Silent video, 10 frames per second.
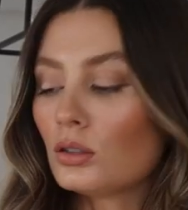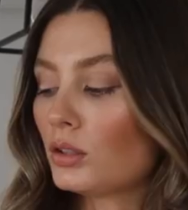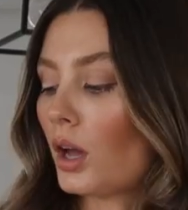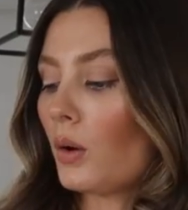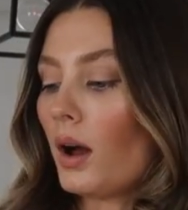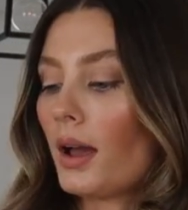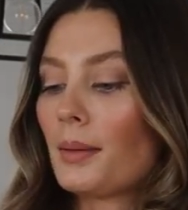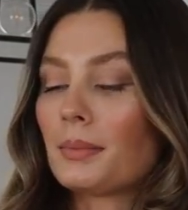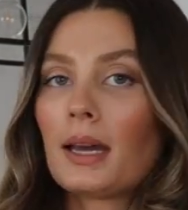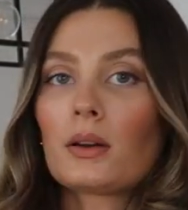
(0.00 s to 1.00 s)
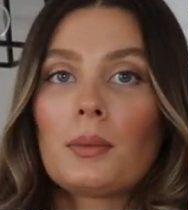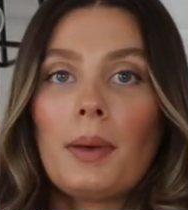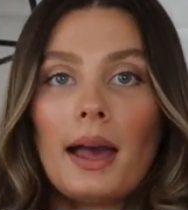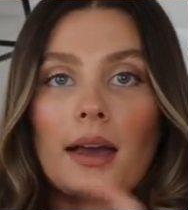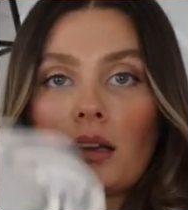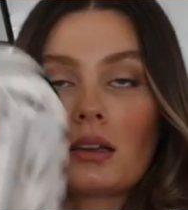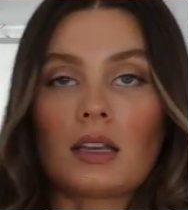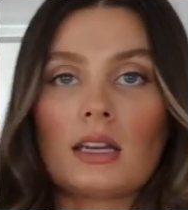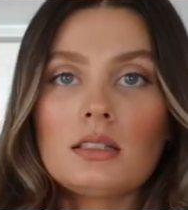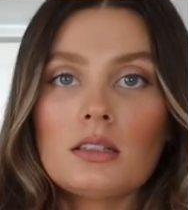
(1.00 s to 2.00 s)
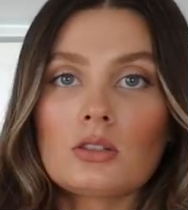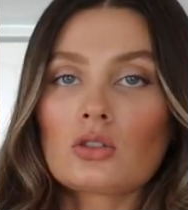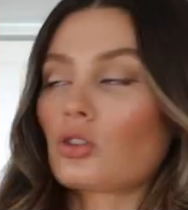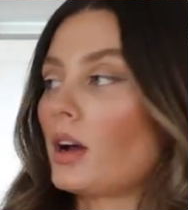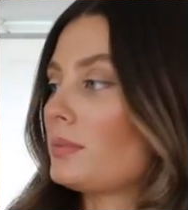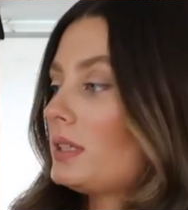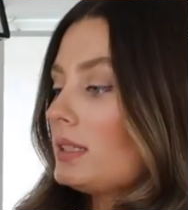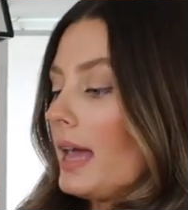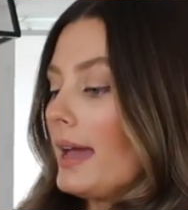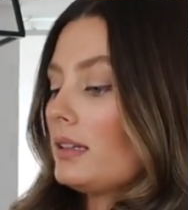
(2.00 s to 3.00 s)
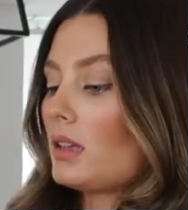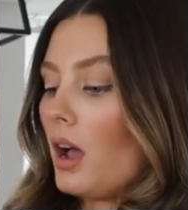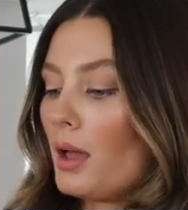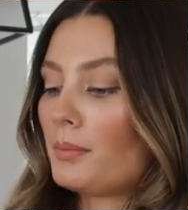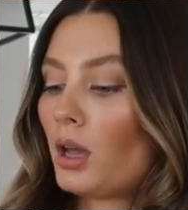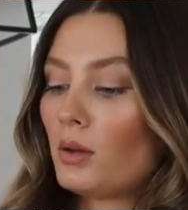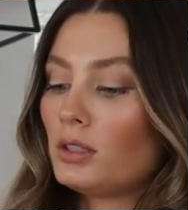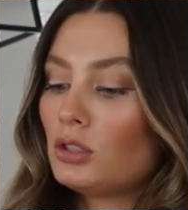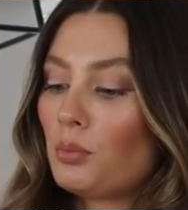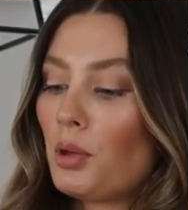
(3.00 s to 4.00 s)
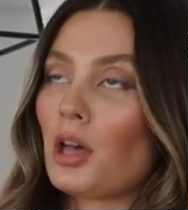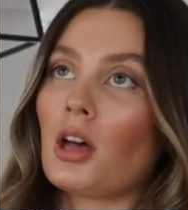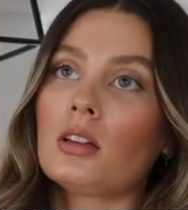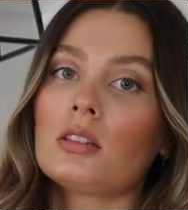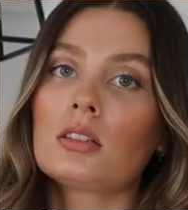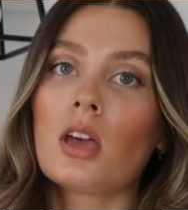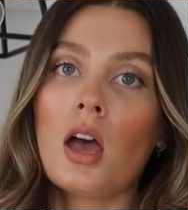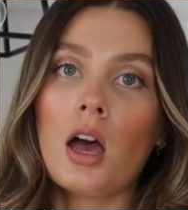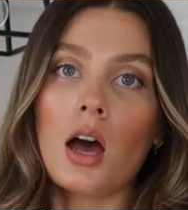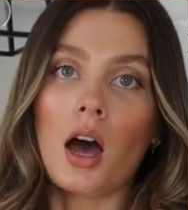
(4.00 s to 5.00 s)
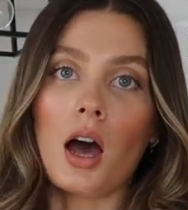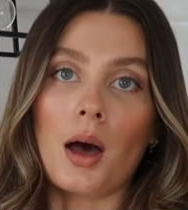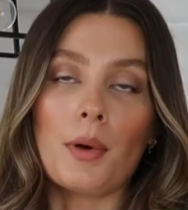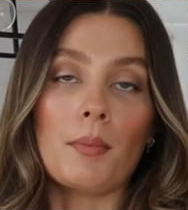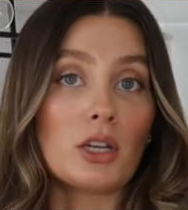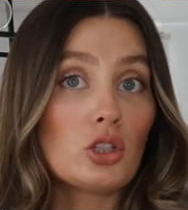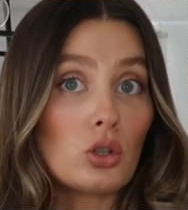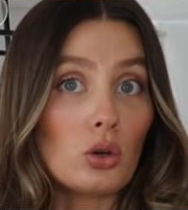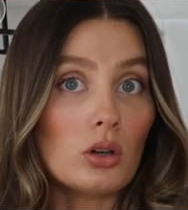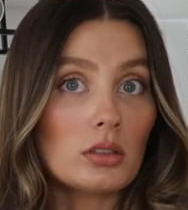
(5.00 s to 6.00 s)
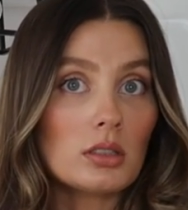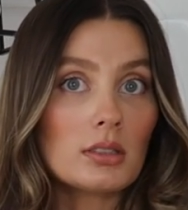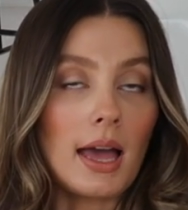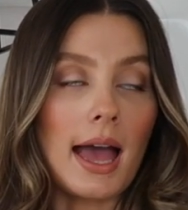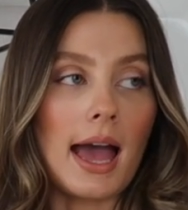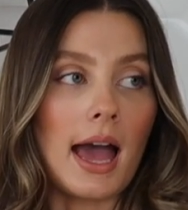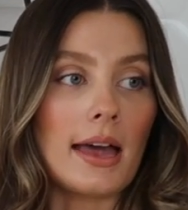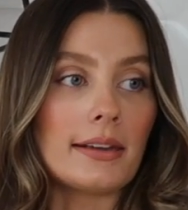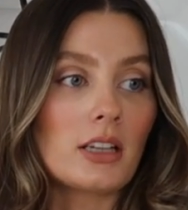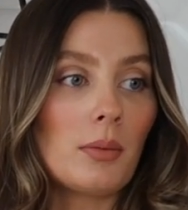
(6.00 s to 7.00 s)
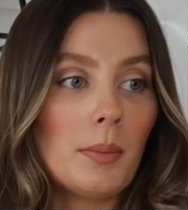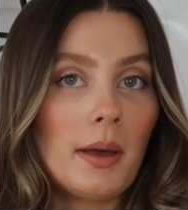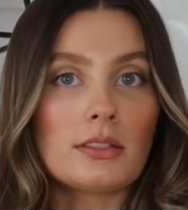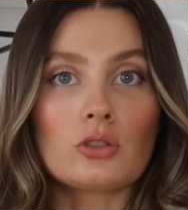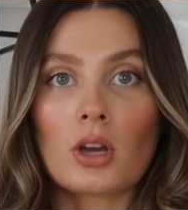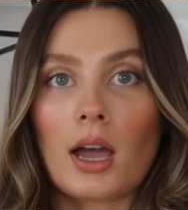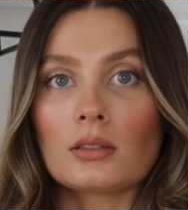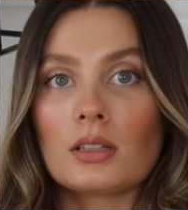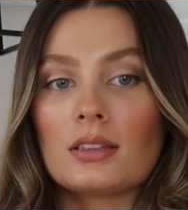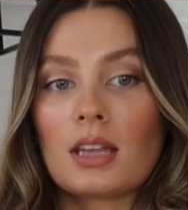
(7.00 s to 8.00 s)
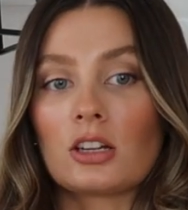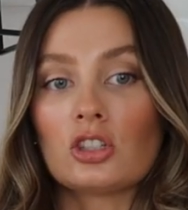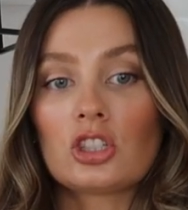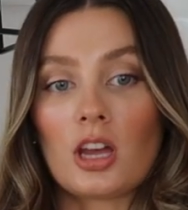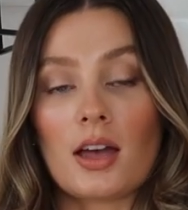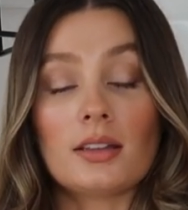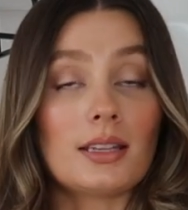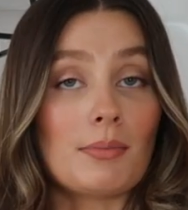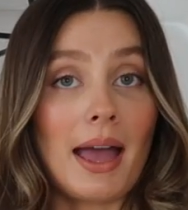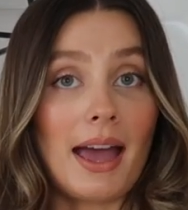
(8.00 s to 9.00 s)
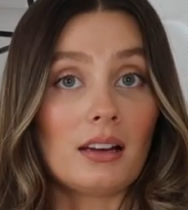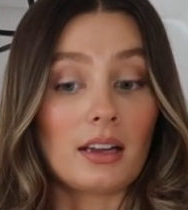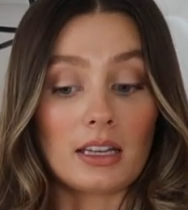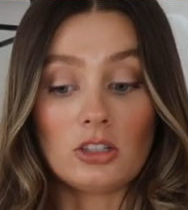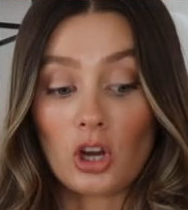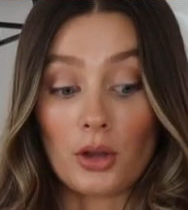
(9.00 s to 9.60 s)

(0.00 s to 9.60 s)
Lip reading: So I'm now going to pack this striped set. I'm going to put my shorts and a couple of pairs of trousers and a shirt in my hand luggage,